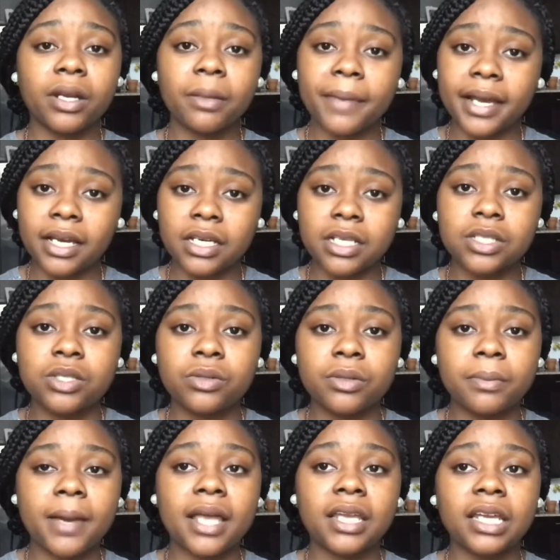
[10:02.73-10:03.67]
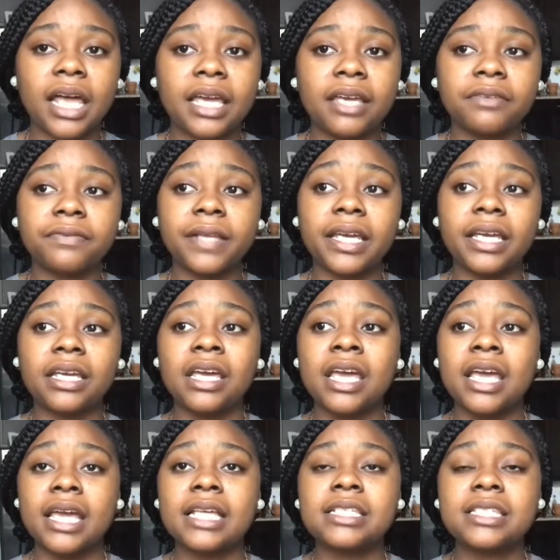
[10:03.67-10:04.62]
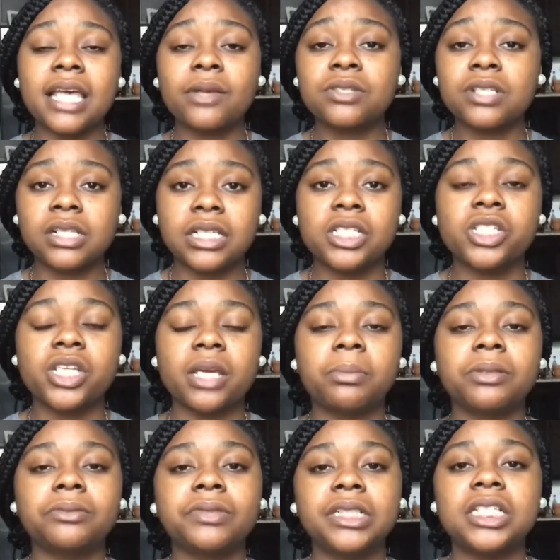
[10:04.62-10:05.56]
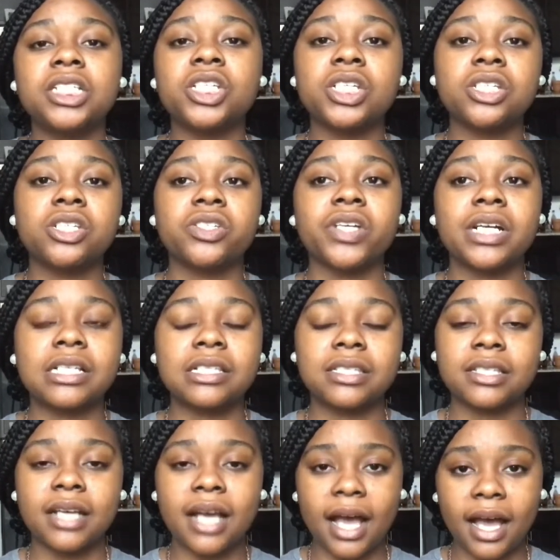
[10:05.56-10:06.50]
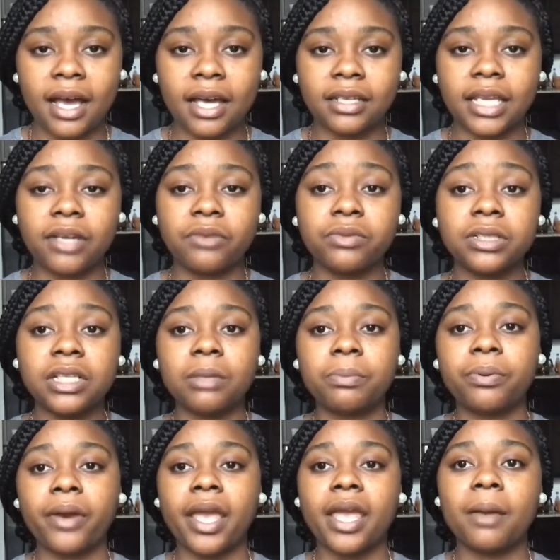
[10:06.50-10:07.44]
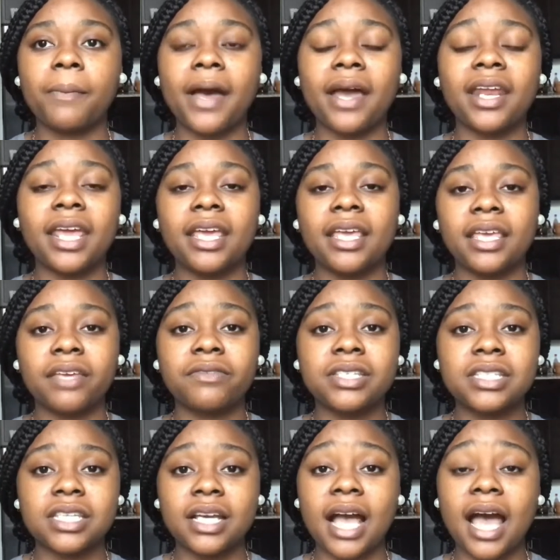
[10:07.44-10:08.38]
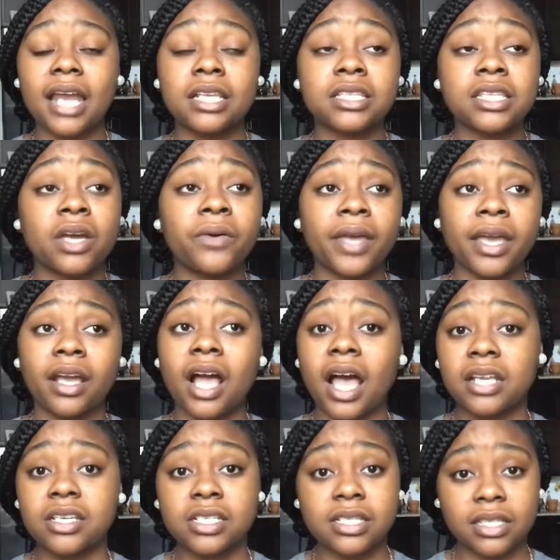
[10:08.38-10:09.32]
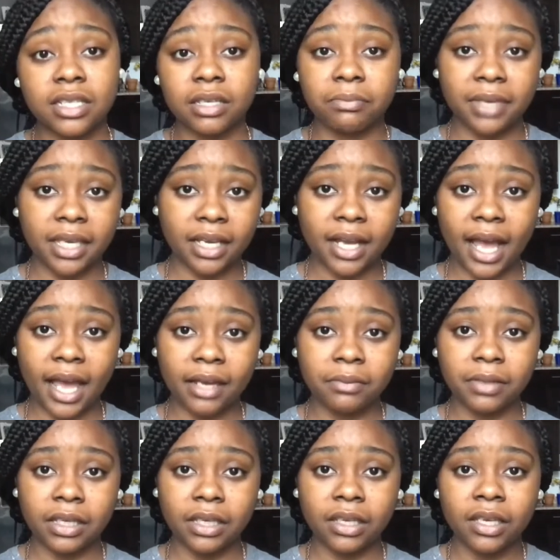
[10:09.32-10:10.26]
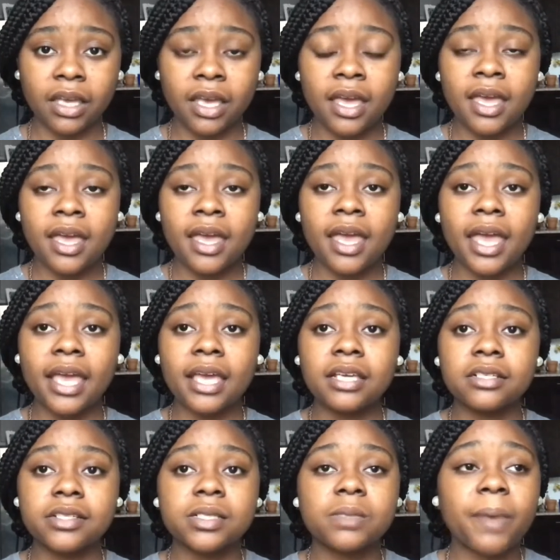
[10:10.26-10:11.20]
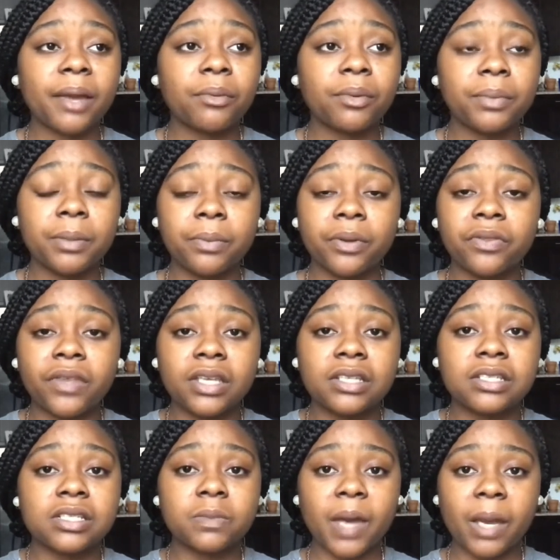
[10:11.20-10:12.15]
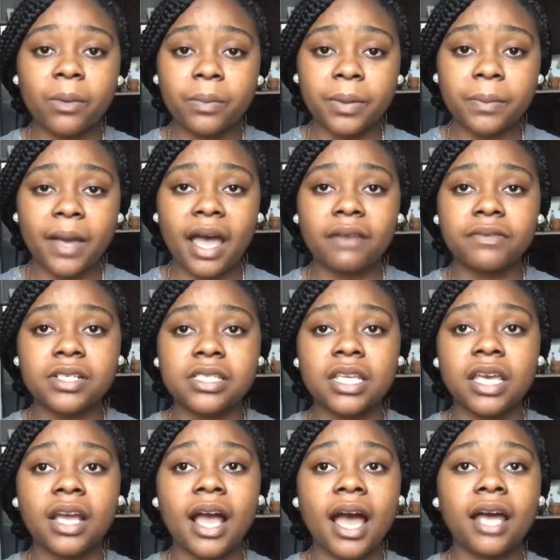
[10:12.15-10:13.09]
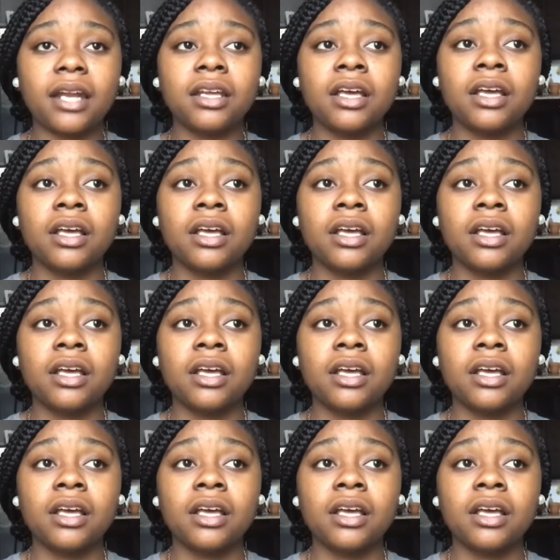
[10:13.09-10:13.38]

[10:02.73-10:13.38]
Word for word: am I going to do with my life? Like it sounds cliche, but really just trust God. Like really pray about it and give it to God and say, okay, God, just lead me and guide me. And despite what people think, despite what people have to say, God,